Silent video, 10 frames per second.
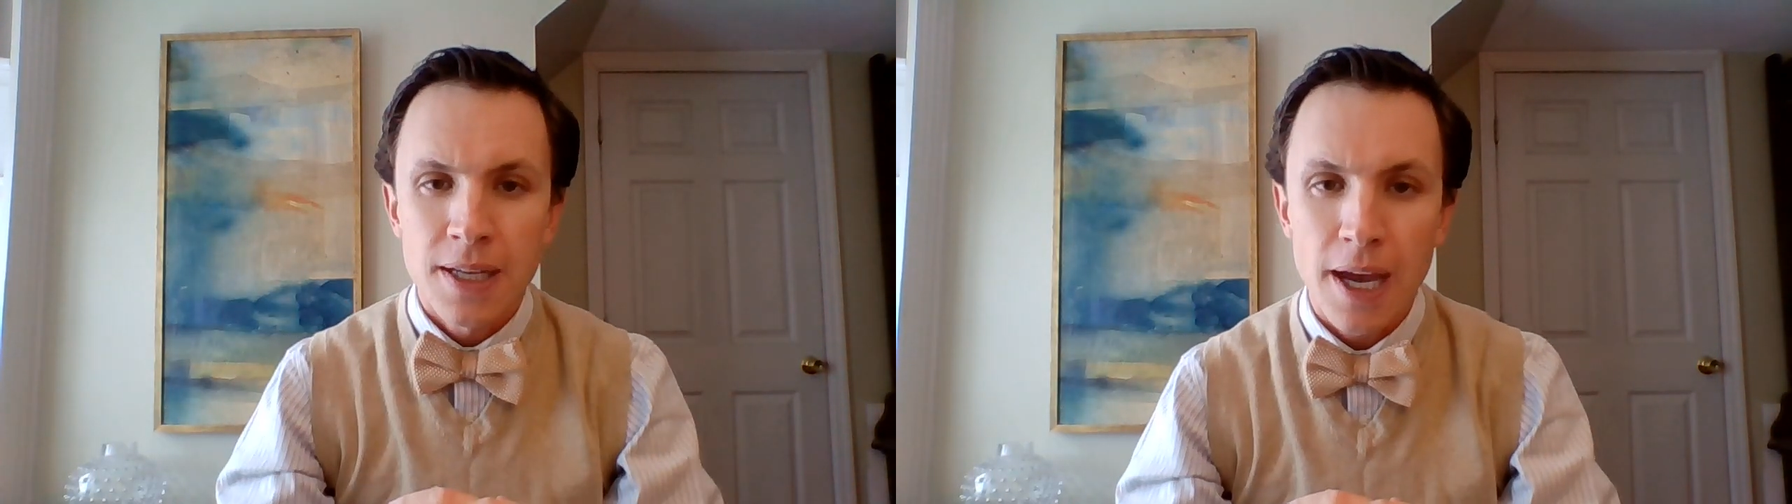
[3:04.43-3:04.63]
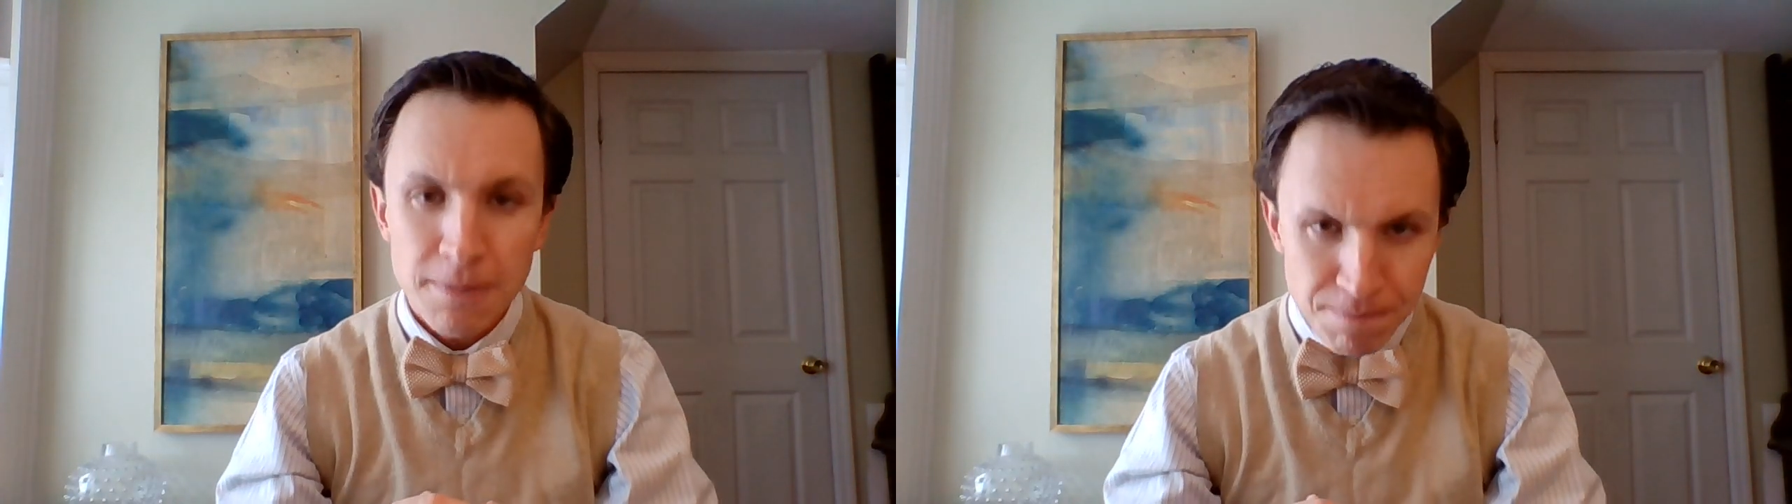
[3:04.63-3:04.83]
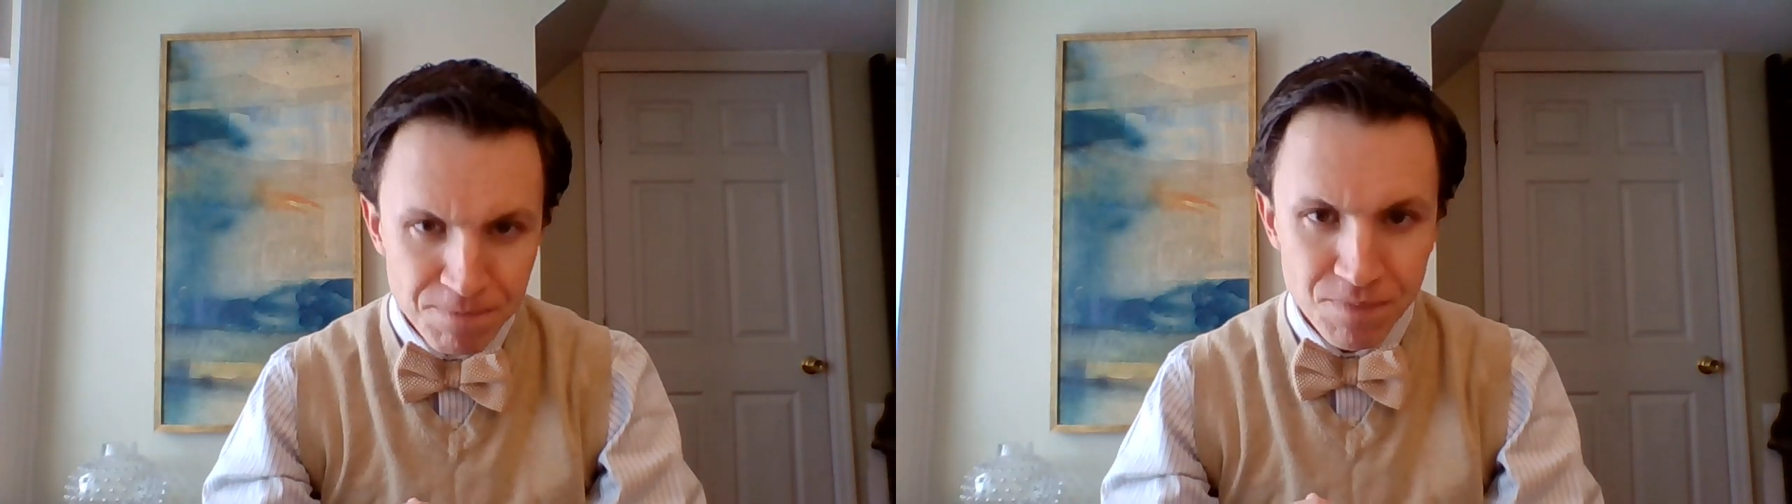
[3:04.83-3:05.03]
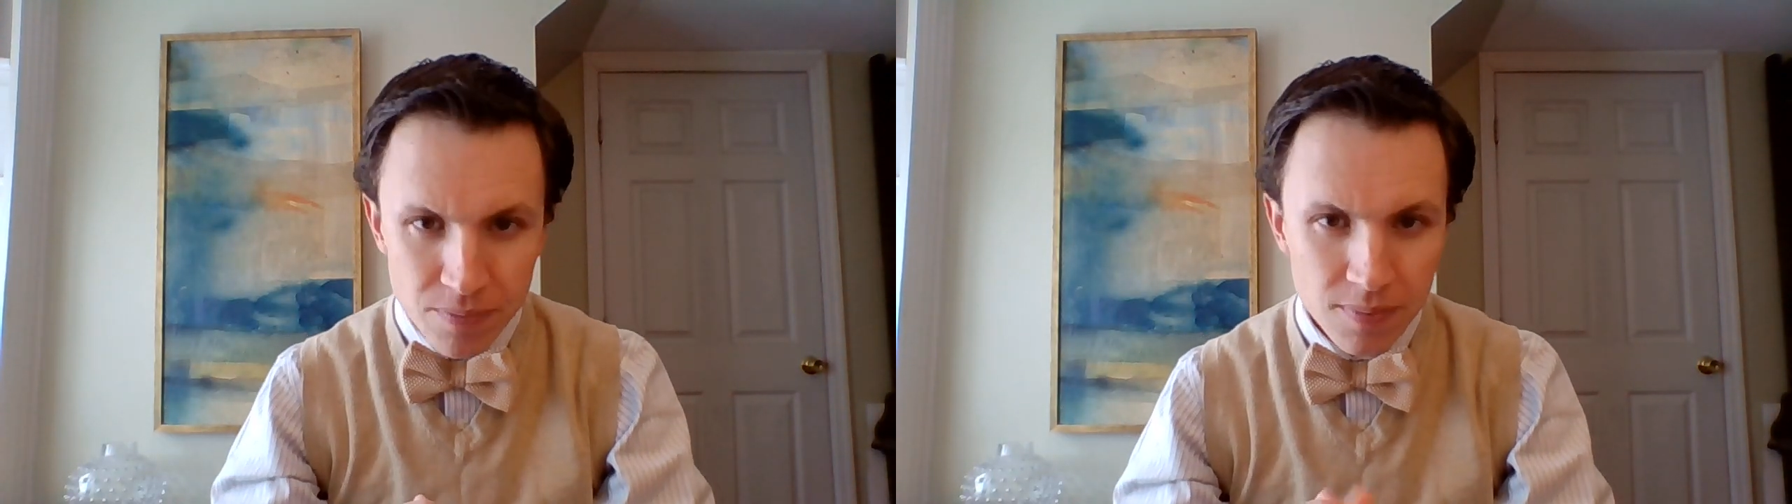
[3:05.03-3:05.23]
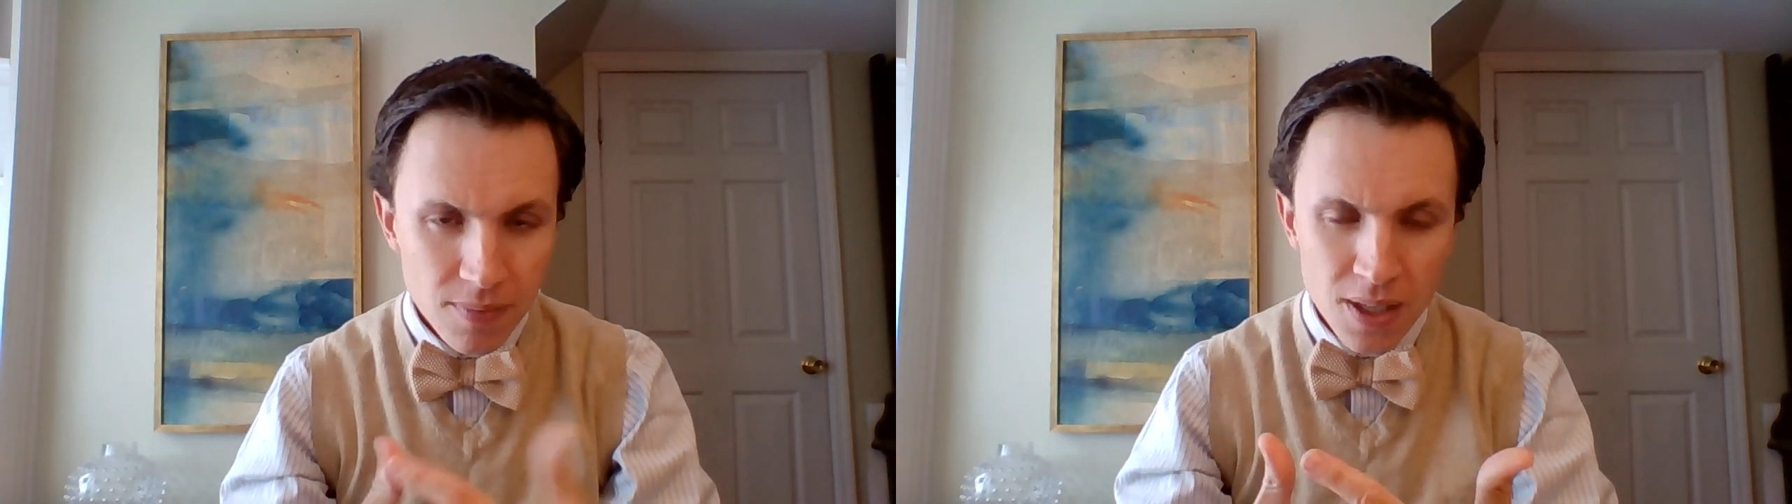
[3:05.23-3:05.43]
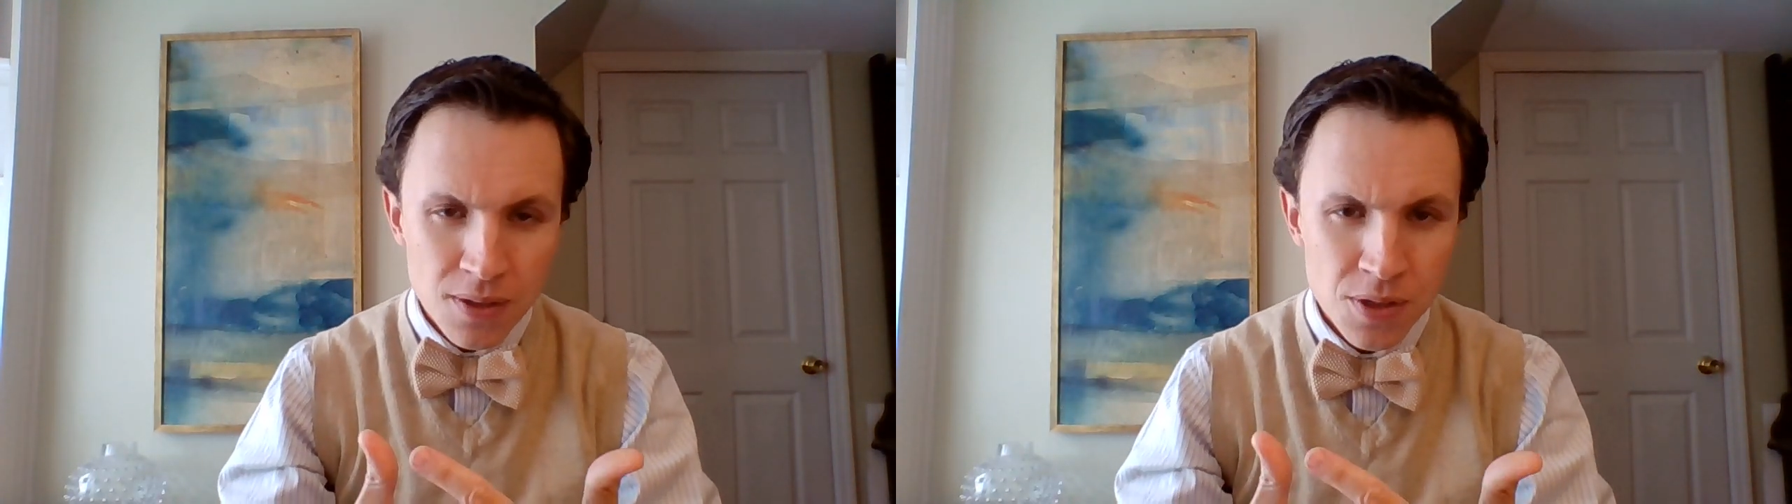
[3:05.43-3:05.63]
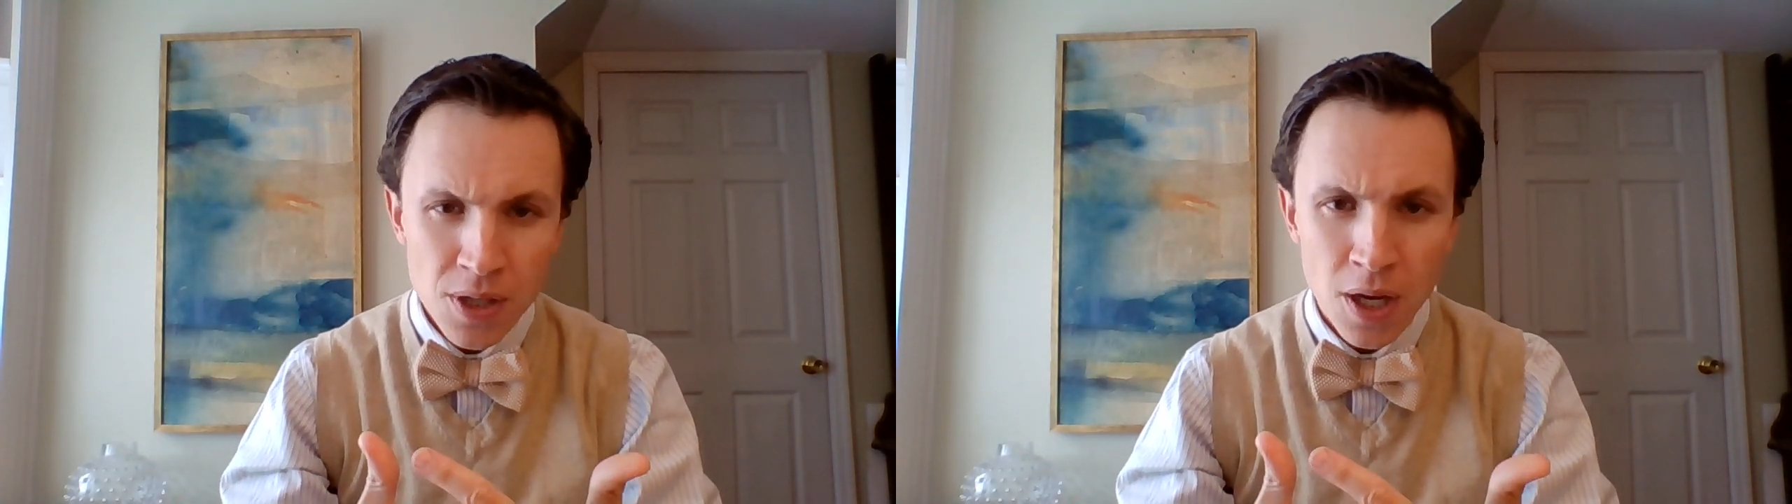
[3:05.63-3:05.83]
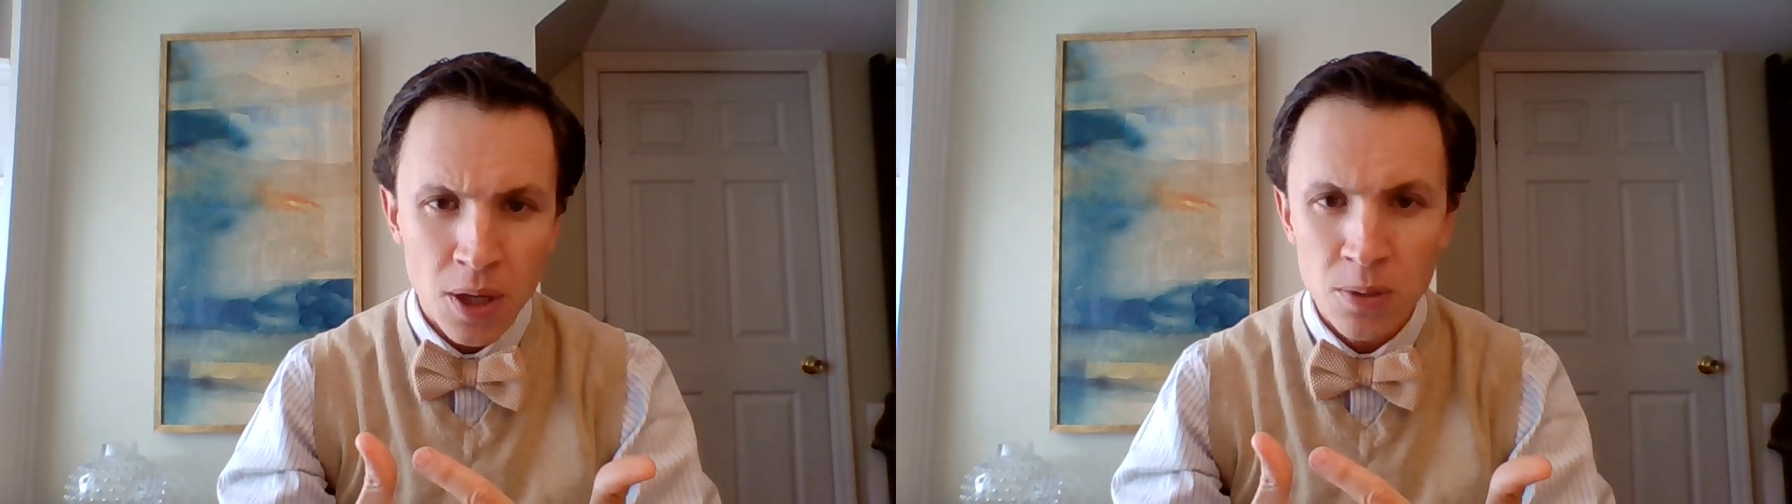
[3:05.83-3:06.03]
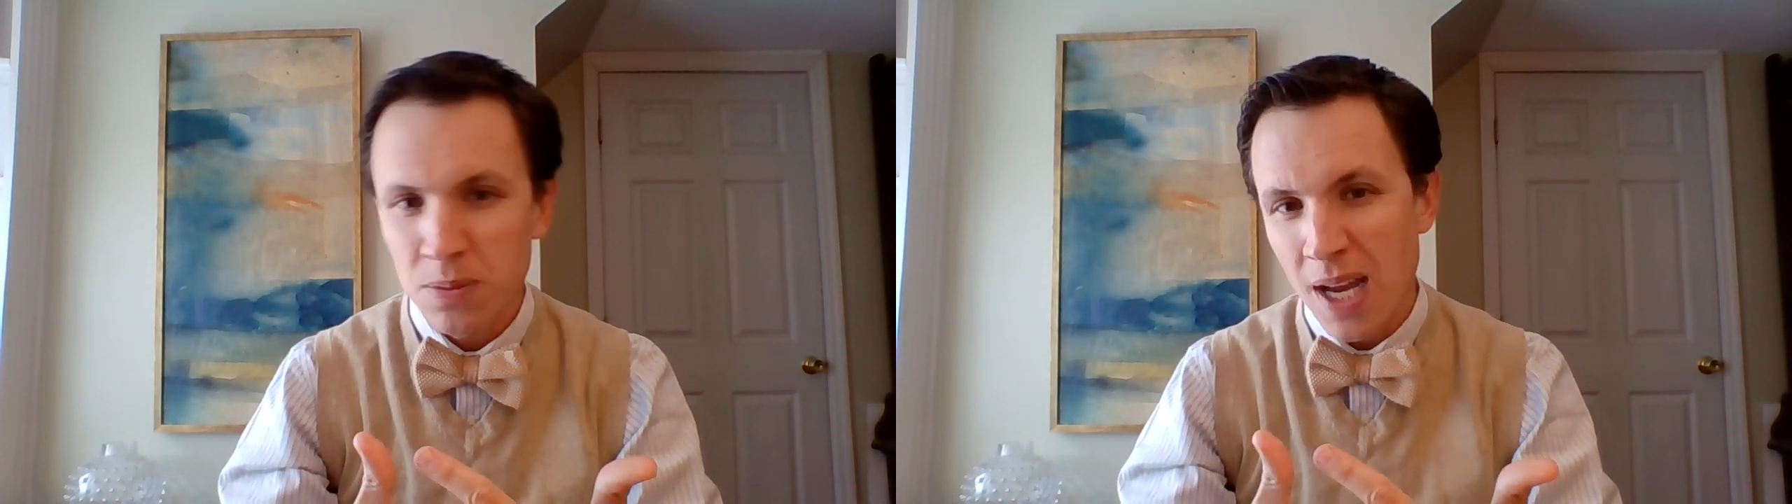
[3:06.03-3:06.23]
Okay, so